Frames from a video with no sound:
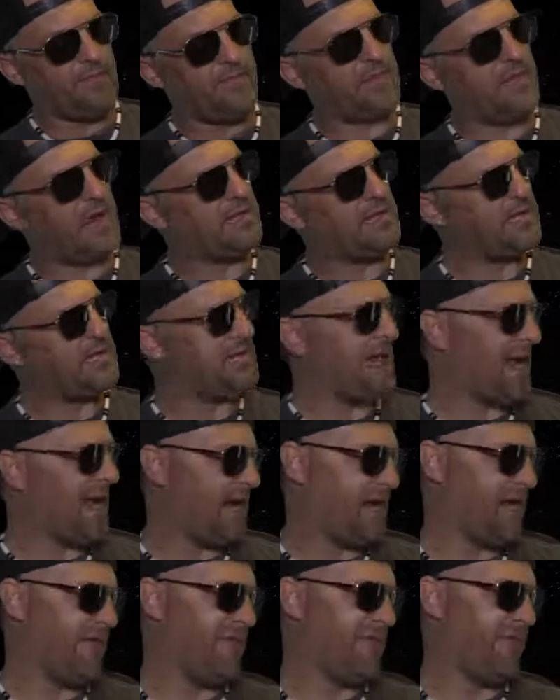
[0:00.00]

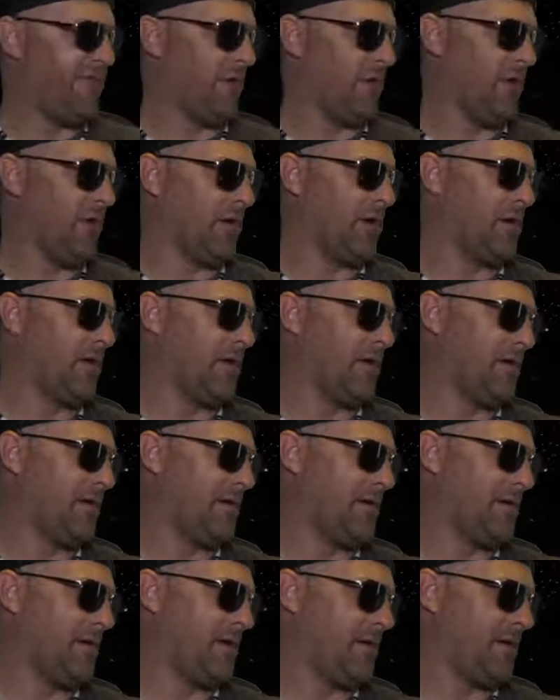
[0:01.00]
1984.
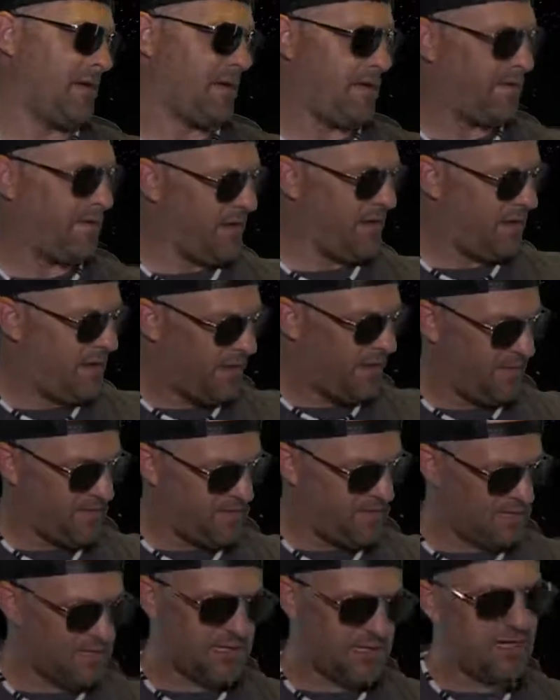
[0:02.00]

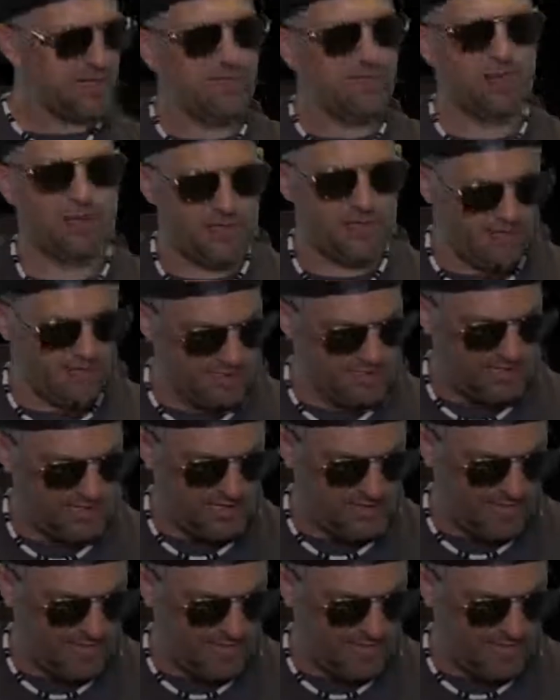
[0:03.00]
Let's just take a look at the inside of